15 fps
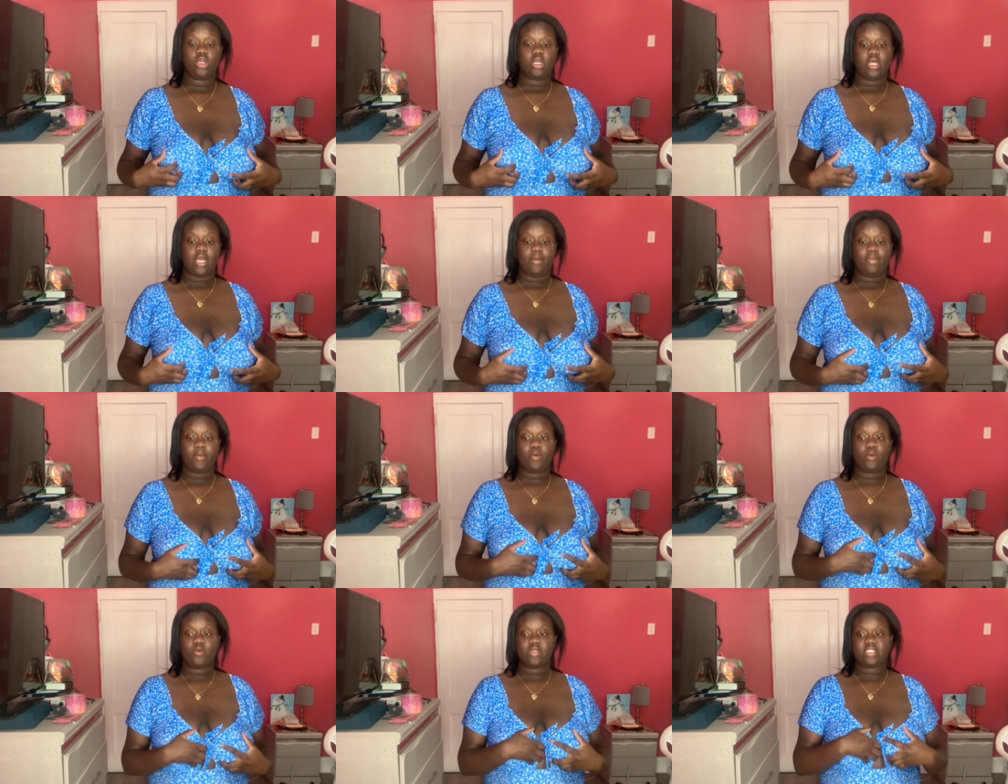like
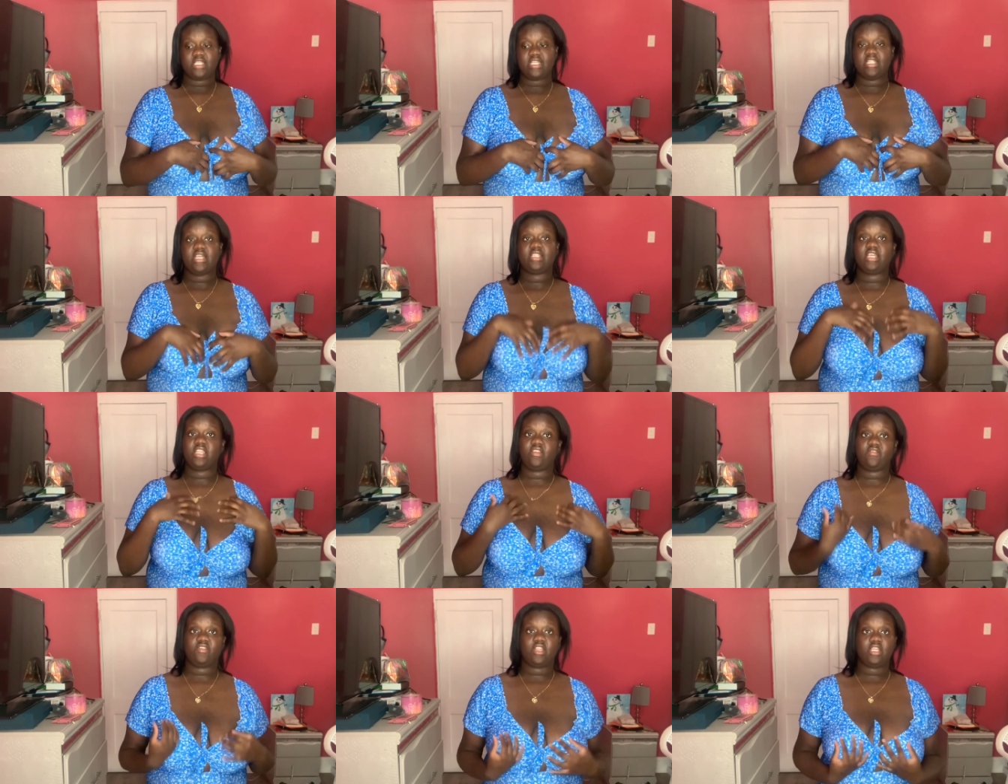people were saying that they
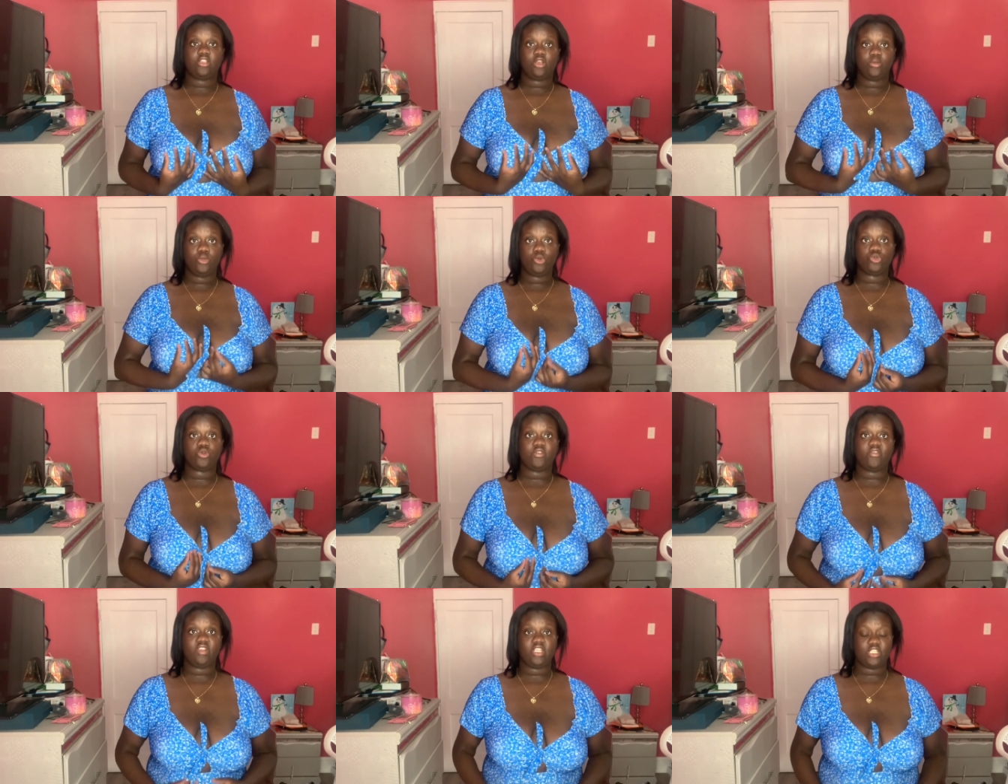didn't feel like their boobs
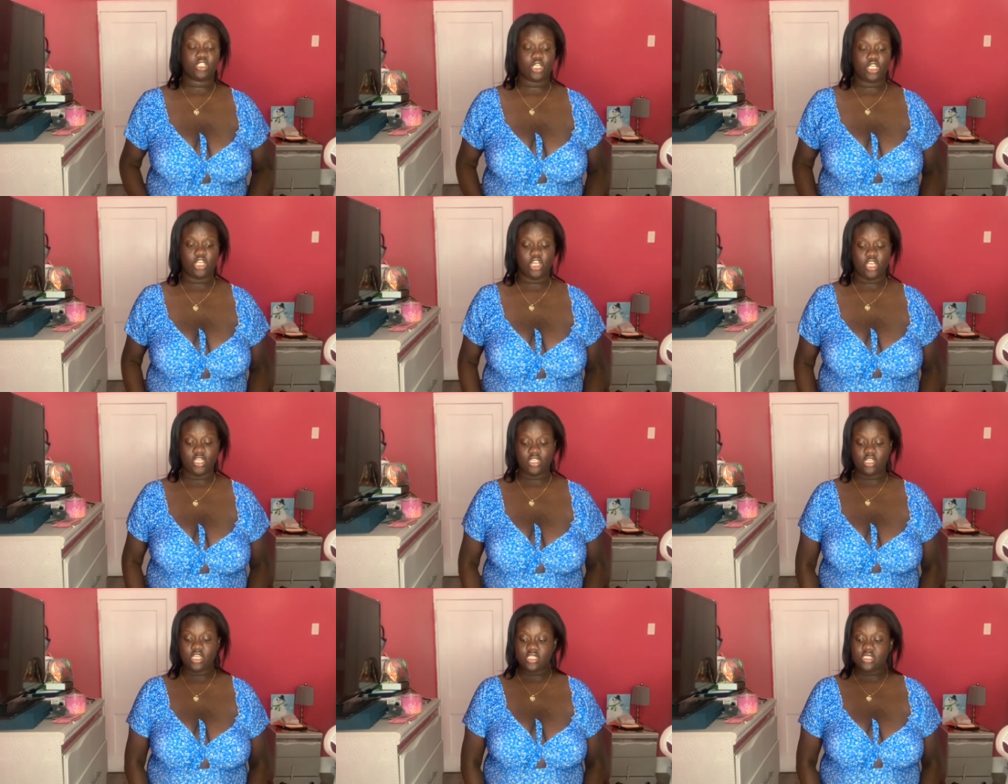were feeling secure in
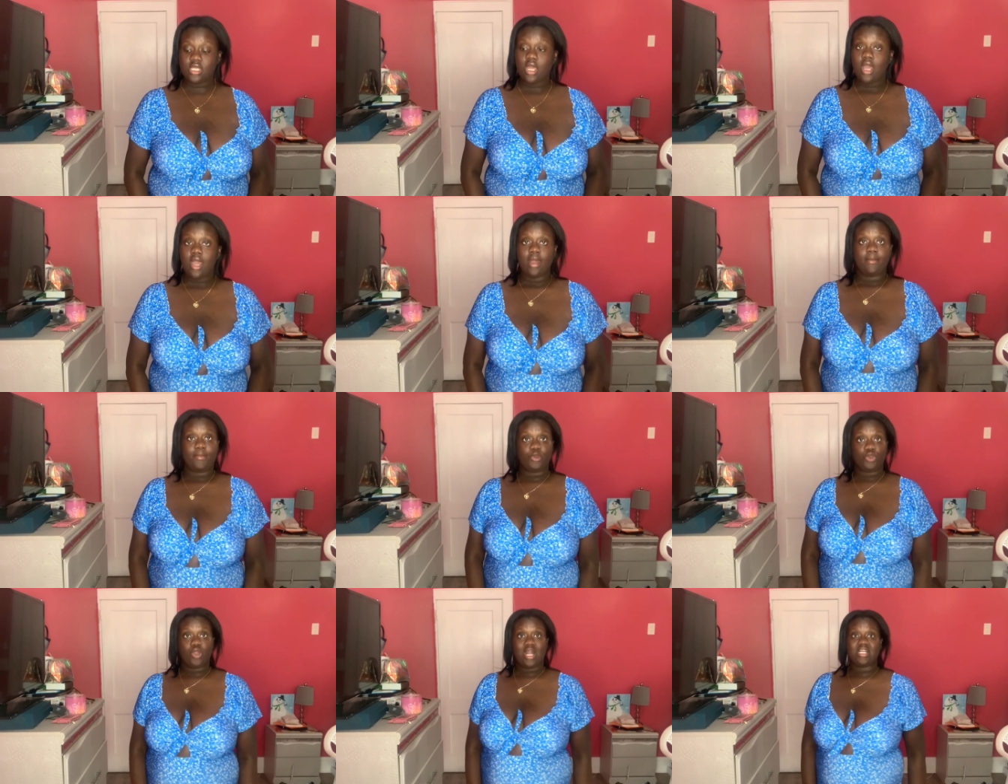this but
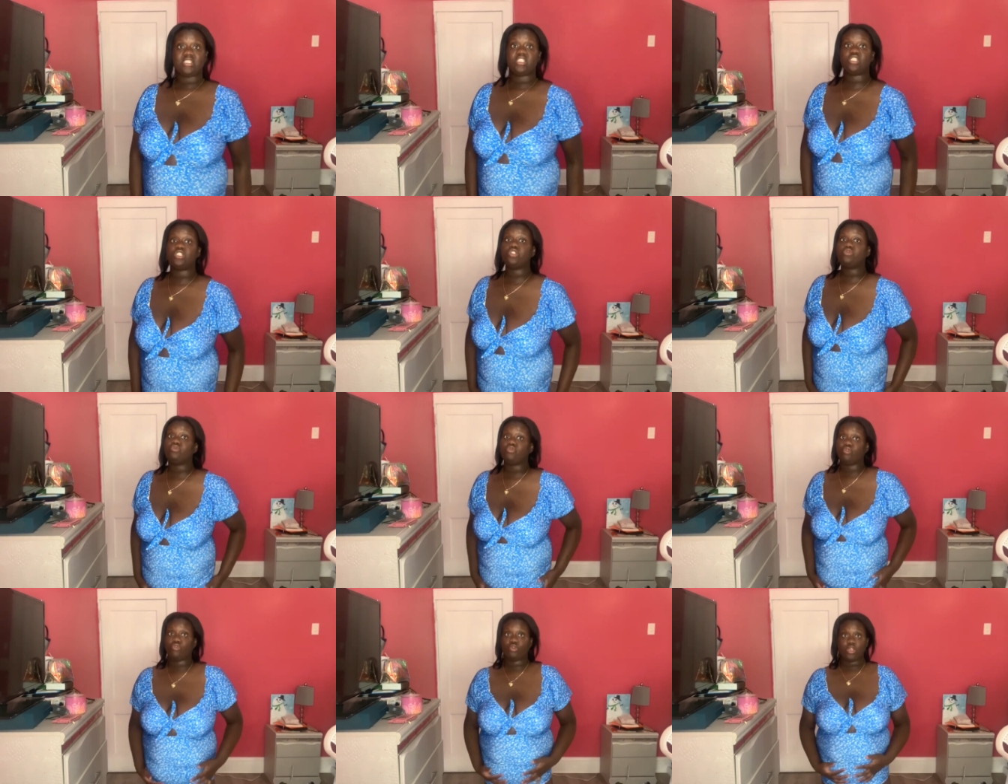you guys this is
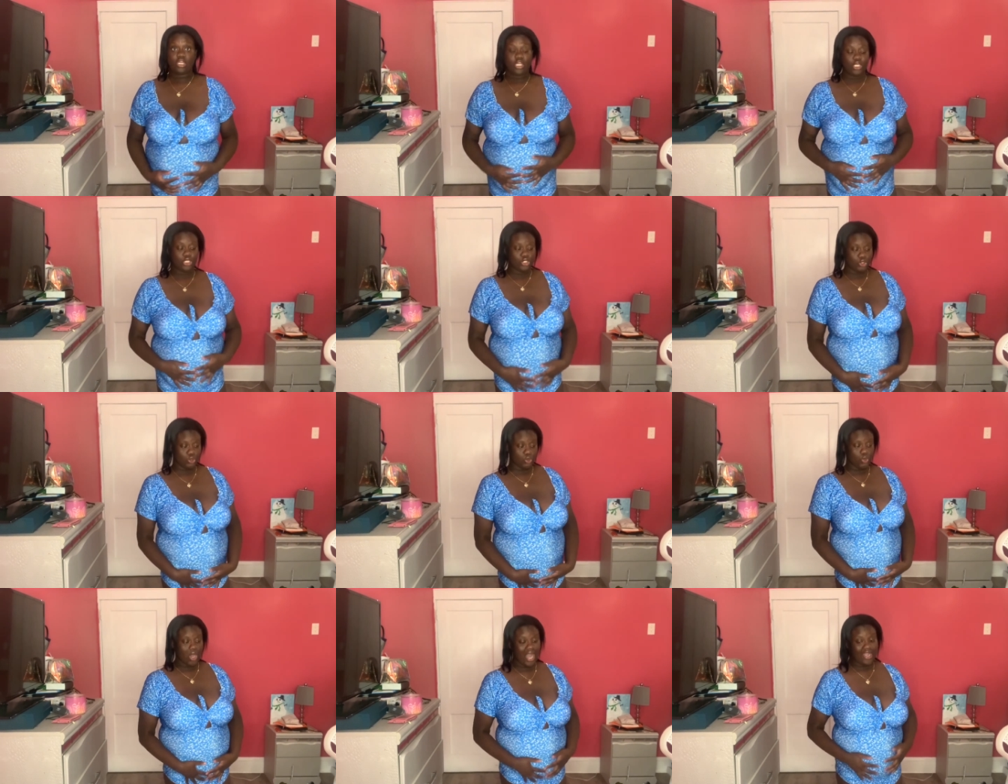really cute
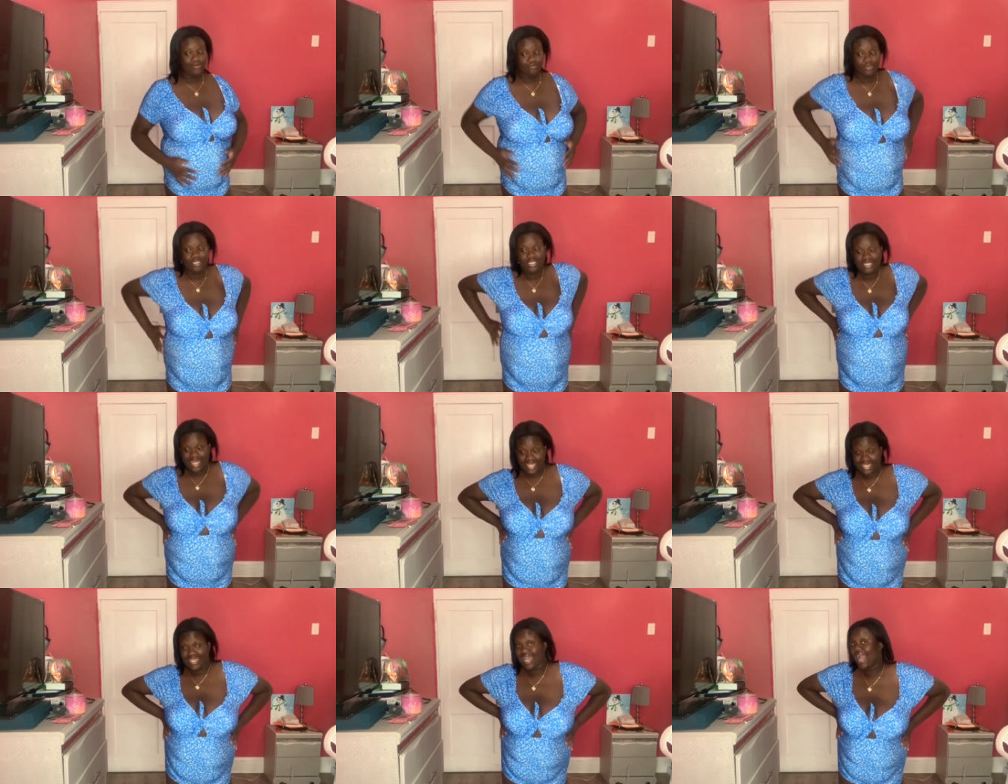i really
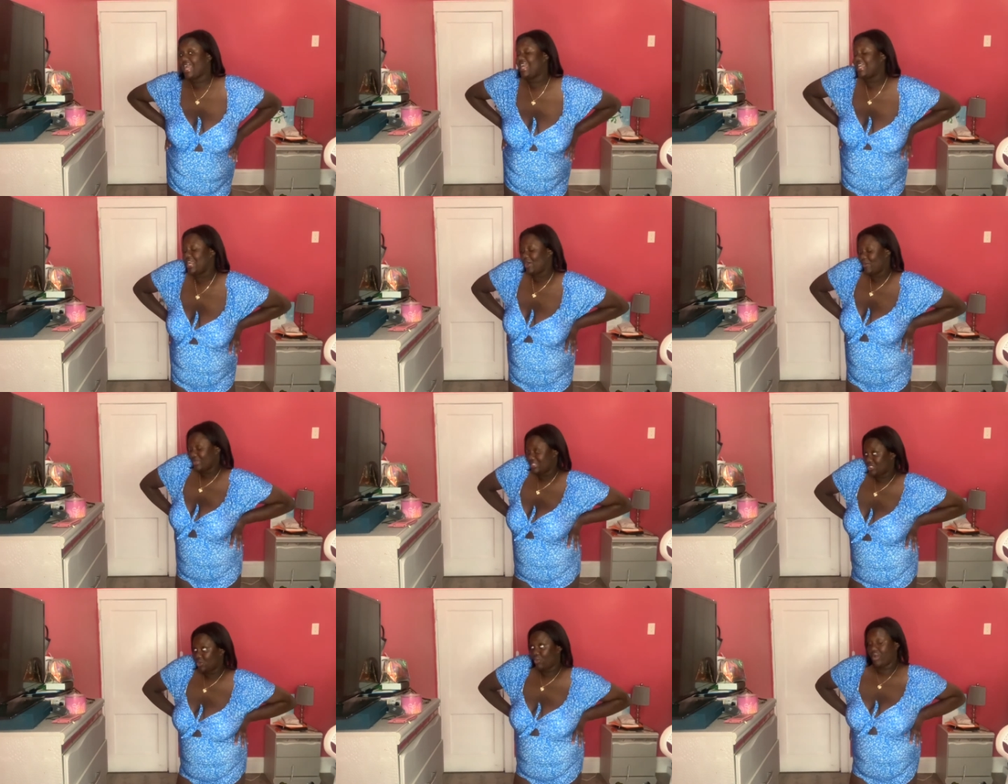like it i cannot wait
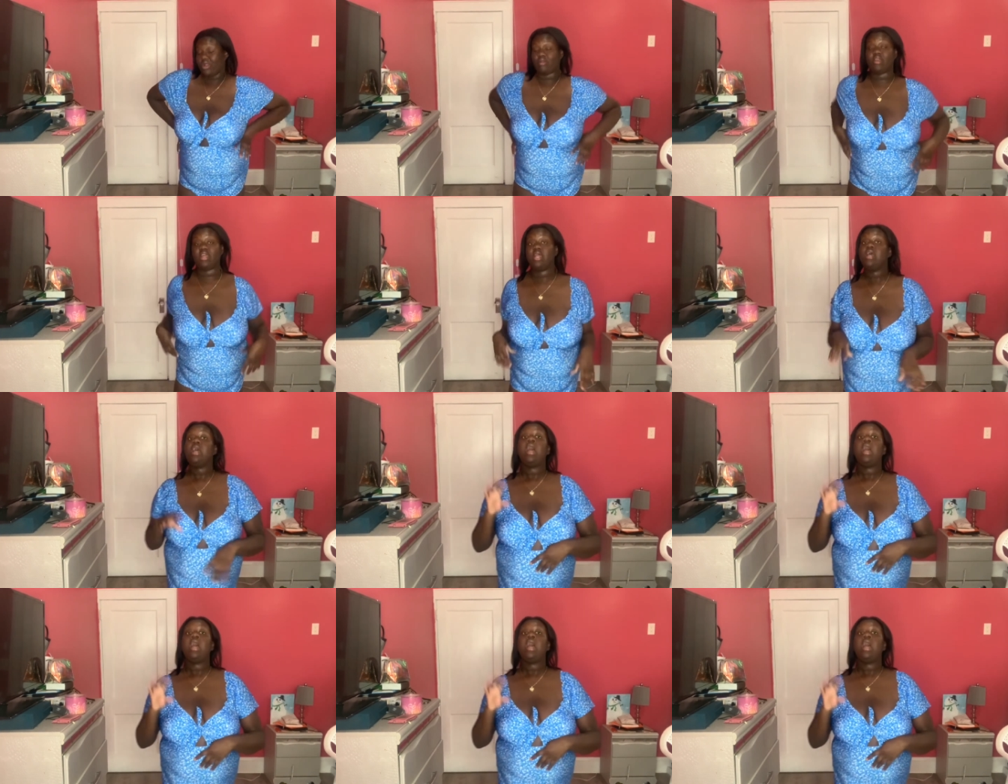to wear it